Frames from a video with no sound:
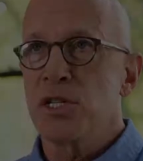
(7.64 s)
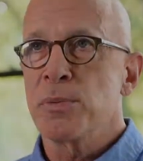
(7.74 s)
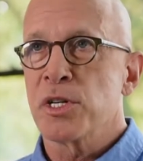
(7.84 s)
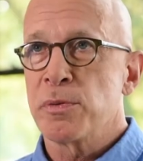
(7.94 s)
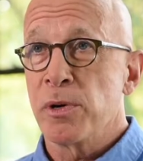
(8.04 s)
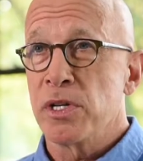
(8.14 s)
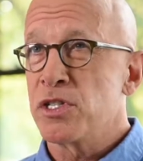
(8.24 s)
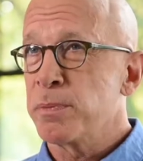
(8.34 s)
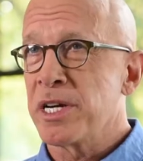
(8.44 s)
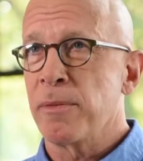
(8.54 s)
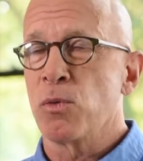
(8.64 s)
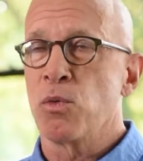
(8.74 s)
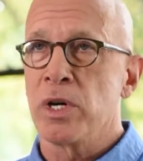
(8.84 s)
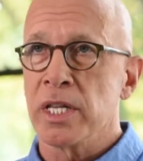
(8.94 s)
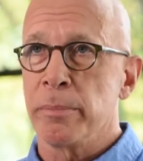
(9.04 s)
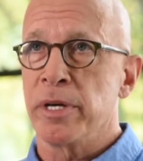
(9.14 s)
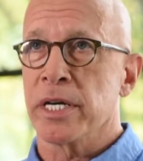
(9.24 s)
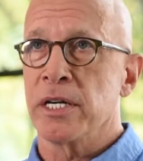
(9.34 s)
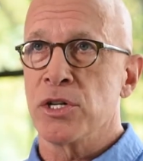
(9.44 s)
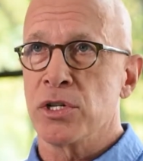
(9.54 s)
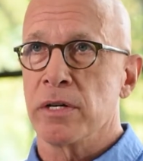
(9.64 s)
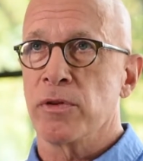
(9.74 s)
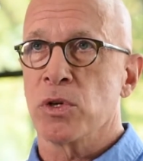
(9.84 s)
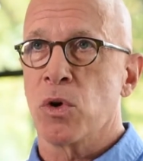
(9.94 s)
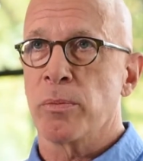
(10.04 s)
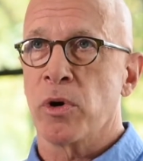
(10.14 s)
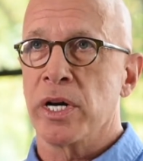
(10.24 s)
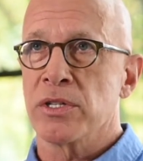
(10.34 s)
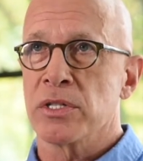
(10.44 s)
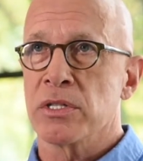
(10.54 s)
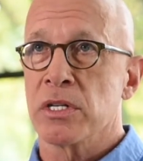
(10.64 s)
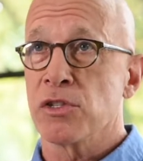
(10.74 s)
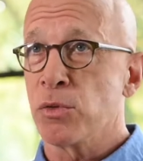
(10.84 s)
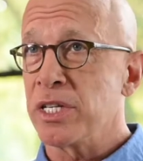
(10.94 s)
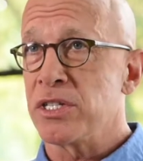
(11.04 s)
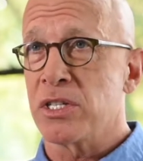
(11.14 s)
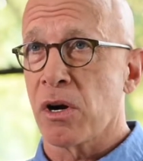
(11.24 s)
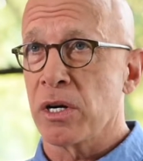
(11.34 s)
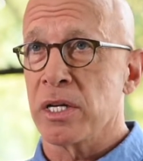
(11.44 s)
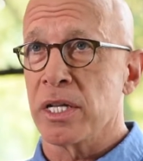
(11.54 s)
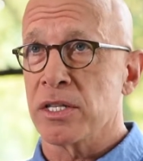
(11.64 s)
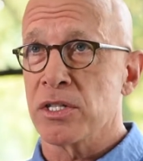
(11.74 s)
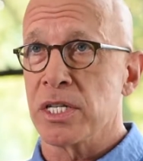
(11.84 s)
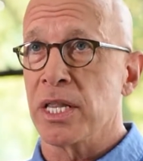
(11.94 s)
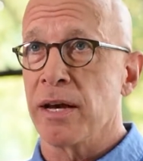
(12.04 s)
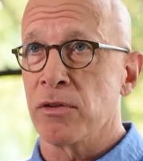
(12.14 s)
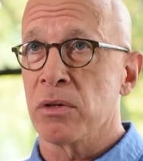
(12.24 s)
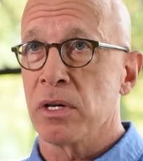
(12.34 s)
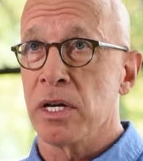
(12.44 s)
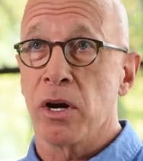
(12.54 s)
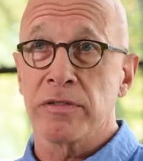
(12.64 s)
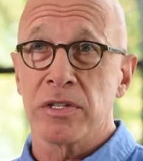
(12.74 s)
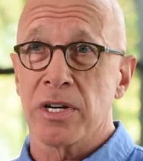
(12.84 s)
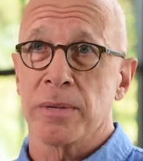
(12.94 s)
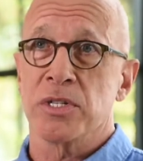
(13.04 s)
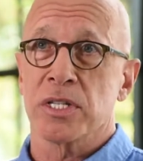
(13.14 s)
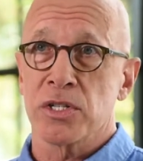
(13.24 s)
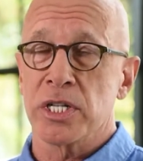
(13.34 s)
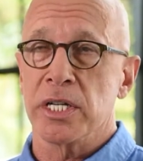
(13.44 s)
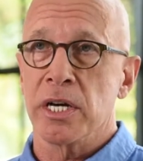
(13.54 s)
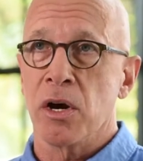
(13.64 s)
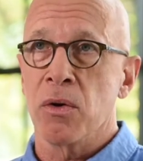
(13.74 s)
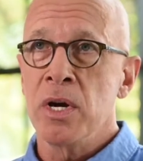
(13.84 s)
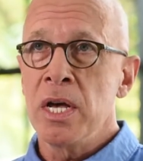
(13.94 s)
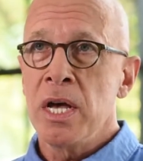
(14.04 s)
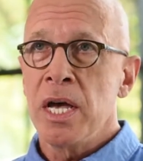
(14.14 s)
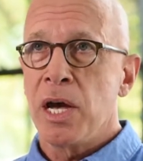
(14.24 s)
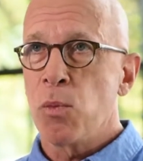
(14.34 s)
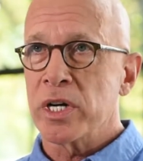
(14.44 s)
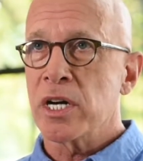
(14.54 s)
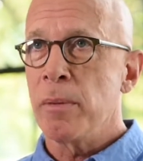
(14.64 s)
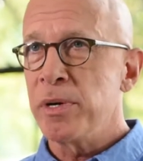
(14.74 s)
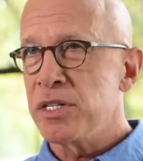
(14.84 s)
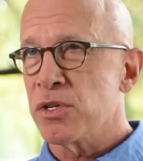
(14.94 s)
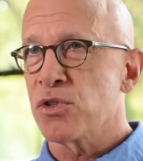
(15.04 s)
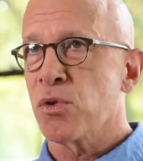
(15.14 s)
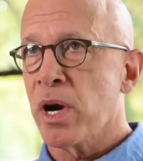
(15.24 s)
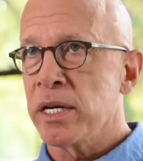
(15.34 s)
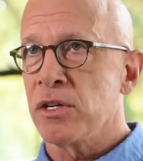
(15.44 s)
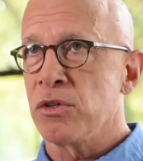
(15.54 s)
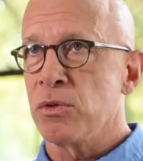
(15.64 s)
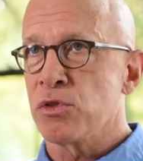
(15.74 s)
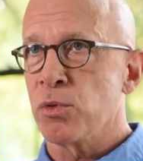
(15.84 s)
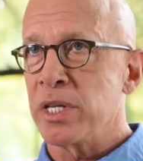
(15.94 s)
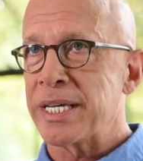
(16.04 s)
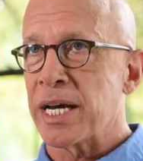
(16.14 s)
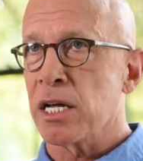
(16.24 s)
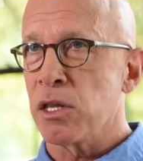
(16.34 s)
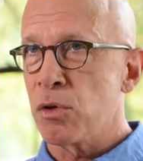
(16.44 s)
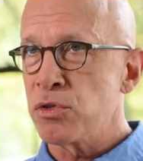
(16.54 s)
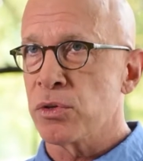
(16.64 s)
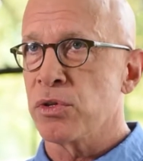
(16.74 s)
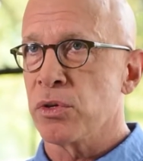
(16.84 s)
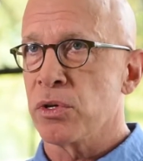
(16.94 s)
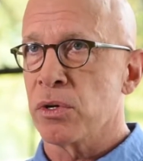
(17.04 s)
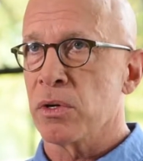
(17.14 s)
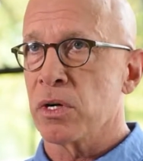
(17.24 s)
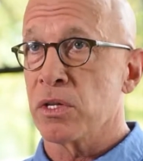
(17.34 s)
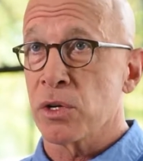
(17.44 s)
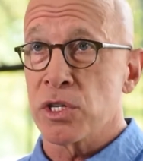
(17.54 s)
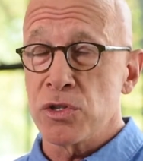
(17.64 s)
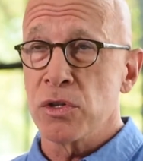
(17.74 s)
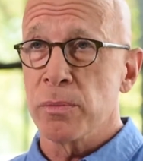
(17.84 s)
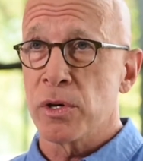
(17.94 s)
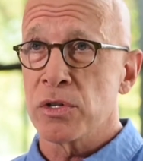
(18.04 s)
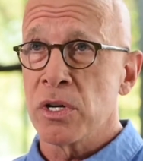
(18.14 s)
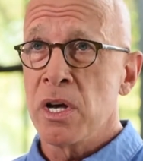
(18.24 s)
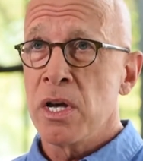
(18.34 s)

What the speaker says: Customer experience has become a really big initiative with corporations, and it's really started at the C-level and oftentimes at the CEO. And what companies are trying to do is really get closer to their consumers